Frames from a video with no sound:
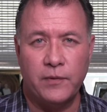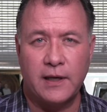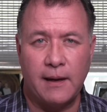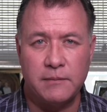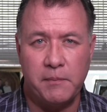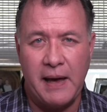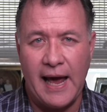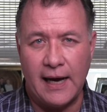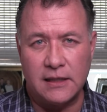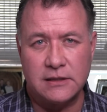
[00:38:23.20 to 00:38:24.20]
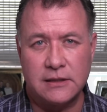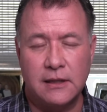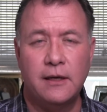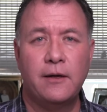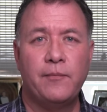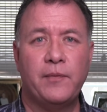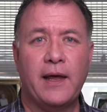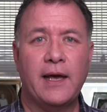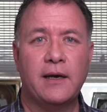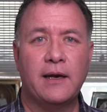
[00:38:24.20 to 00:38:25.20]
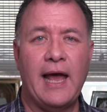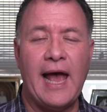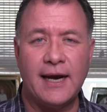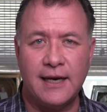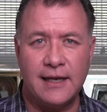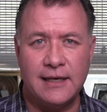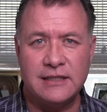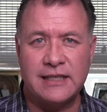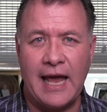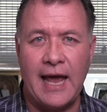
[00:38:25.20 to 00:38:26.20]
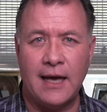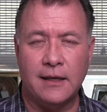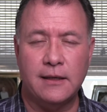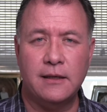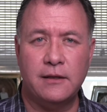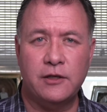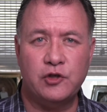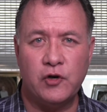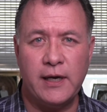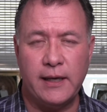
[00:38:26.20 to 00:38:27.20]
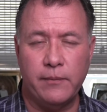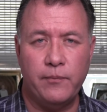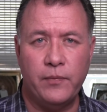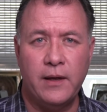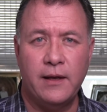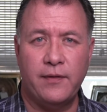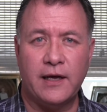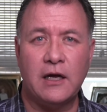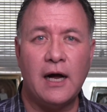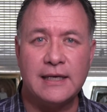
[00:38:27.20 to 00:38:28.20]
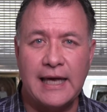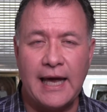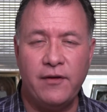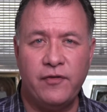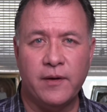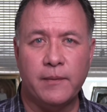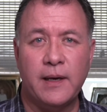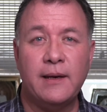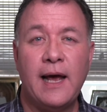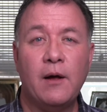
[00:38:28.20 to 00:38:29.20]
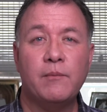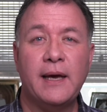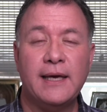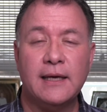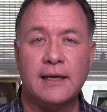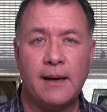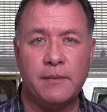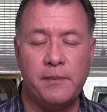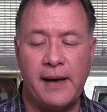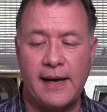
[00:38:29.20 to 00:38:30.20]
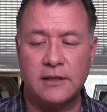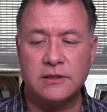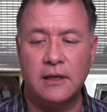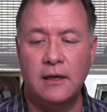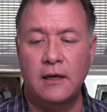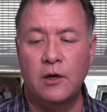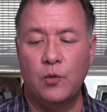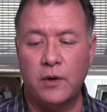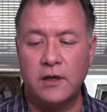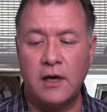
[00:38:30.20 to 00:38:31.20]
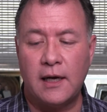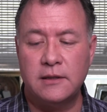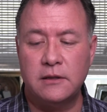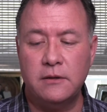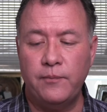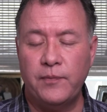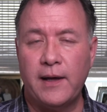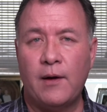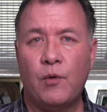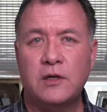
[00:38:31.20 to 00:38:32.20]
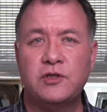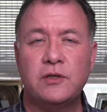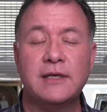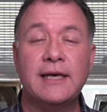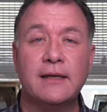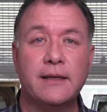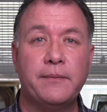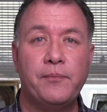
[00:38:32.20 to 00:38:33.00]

come to pass and had it in his hand, the dream that God gave him and helped make it come to pass, what did God do? I want you to kill it.